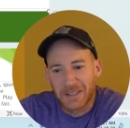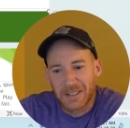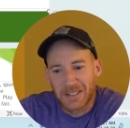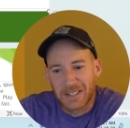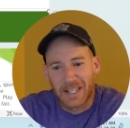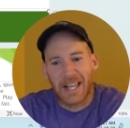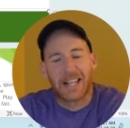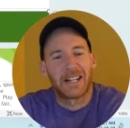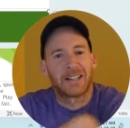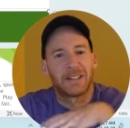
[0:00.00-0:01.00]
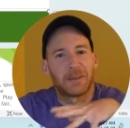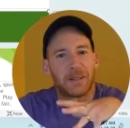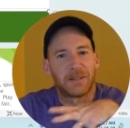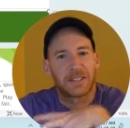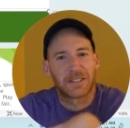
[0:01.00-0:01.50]
to like add a little
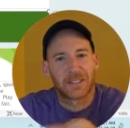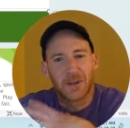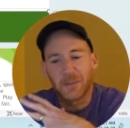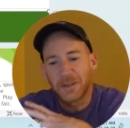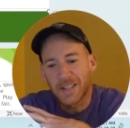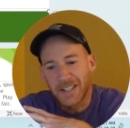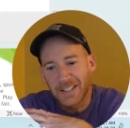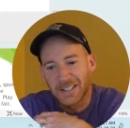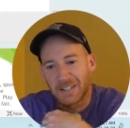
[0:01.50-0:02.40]
bit of a slope to this.